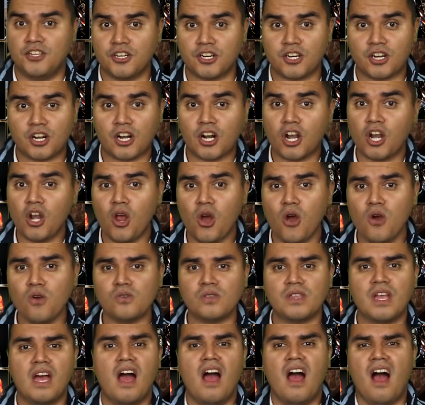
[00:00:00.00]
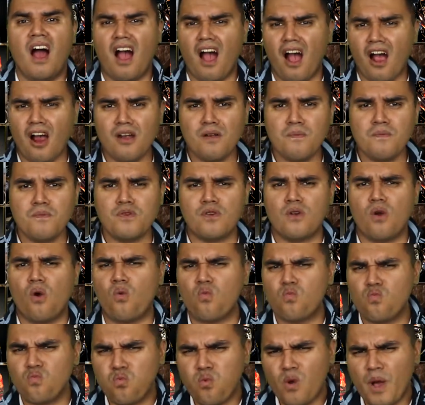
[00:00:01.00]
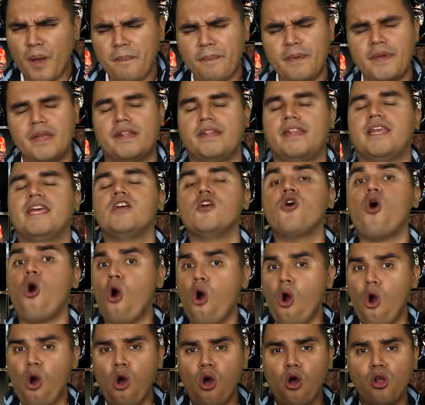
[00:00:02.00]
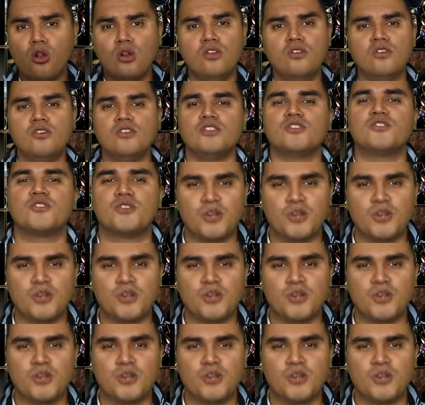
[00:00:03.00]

Their clothes, armor, weapon, they all look